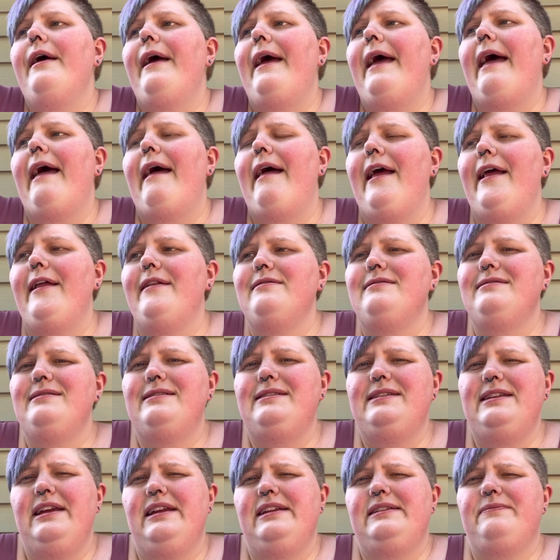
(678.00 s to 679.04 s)
And
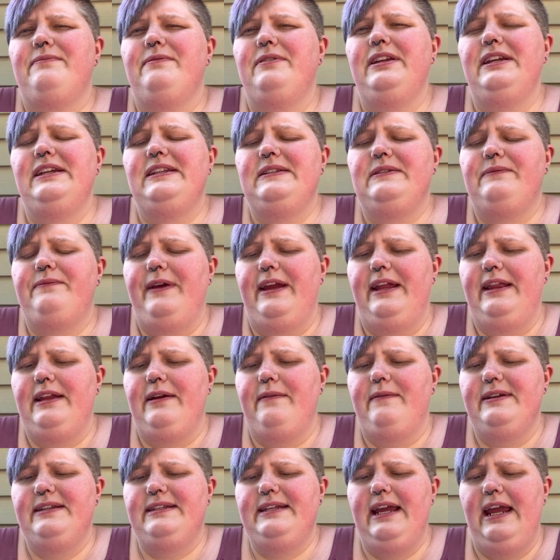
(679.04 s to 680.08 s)
it's really sweet. There
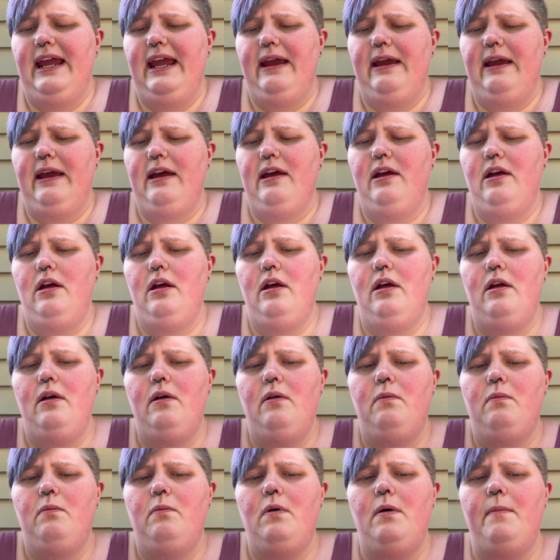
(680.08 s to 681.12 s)
was a
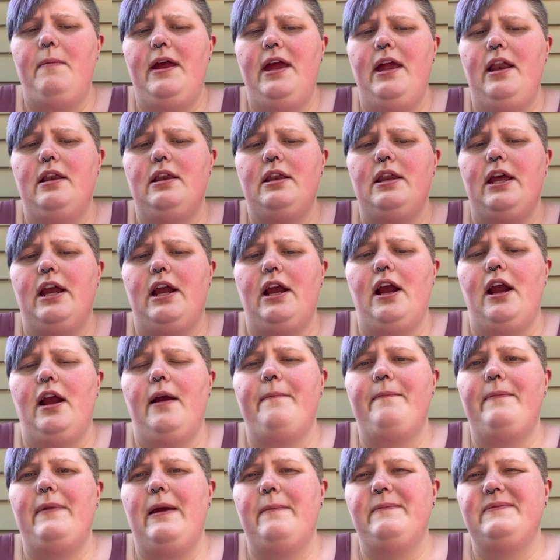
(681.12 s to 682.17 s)
woman there.
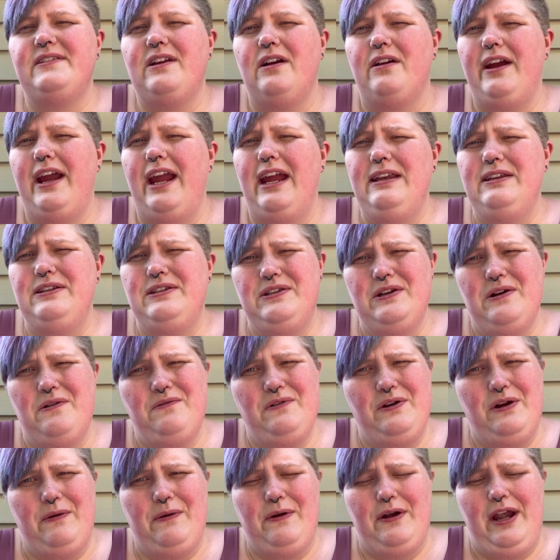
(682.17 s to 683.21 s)
I'm sorry, I don't
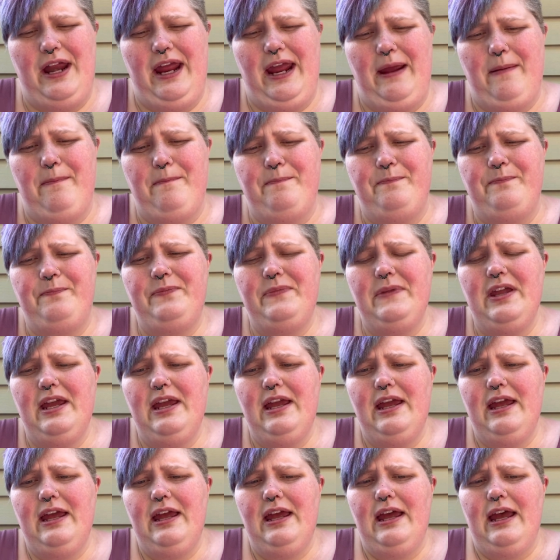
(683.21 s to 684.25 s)
know her name.
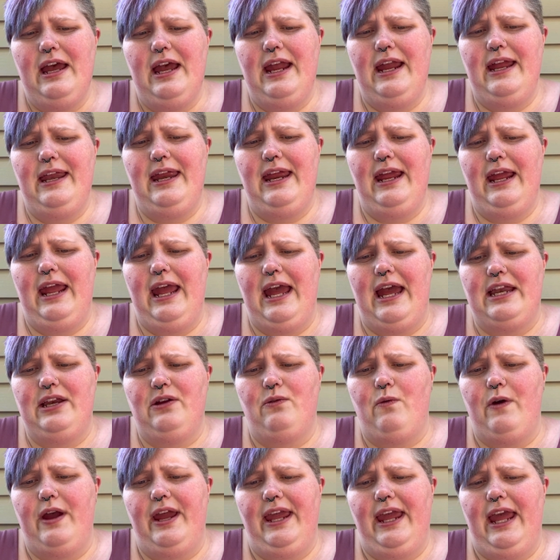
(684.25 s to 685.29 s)
I didn't
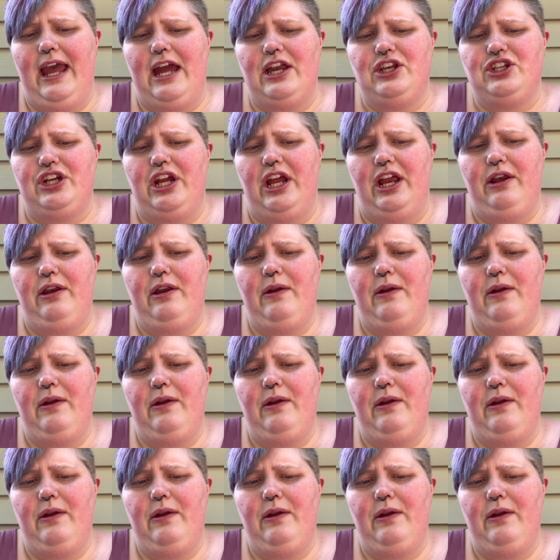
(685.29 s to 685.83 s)
quite catch it.